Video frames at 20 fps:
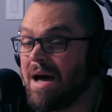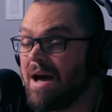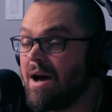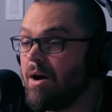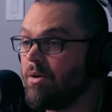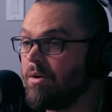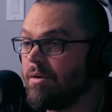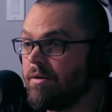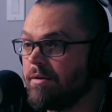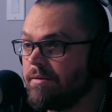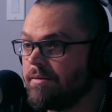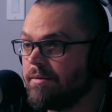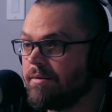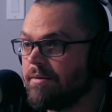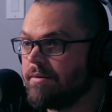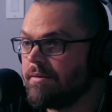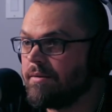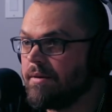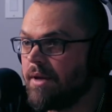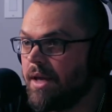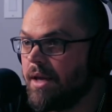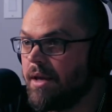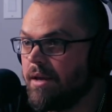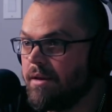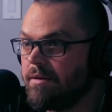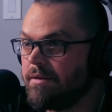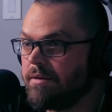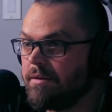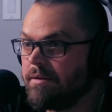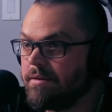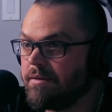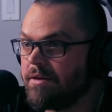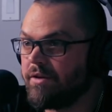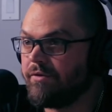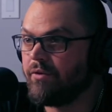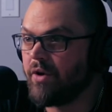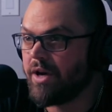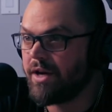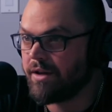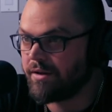Powell and De
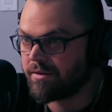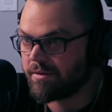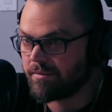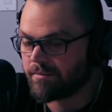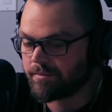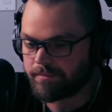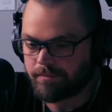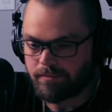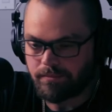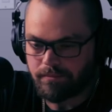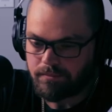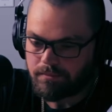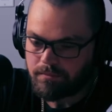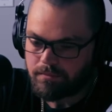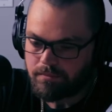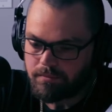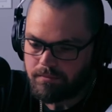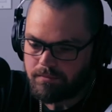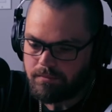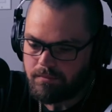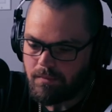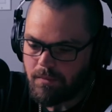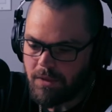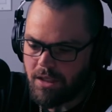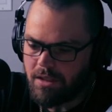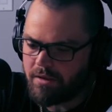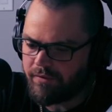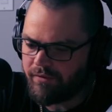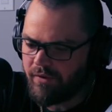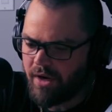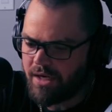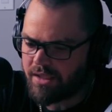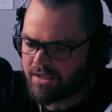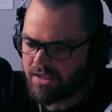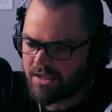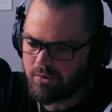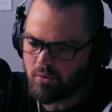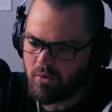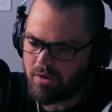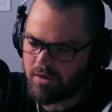Freitas. De
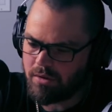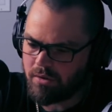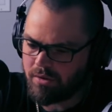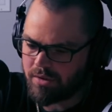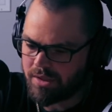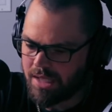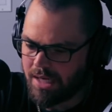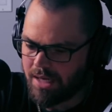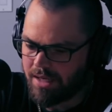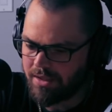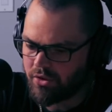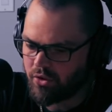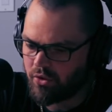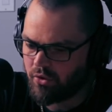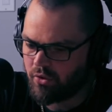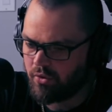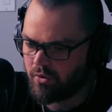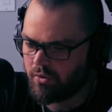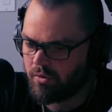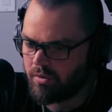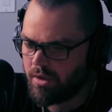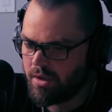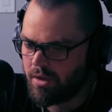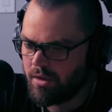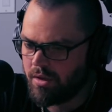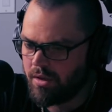Freitas is one of those guys who,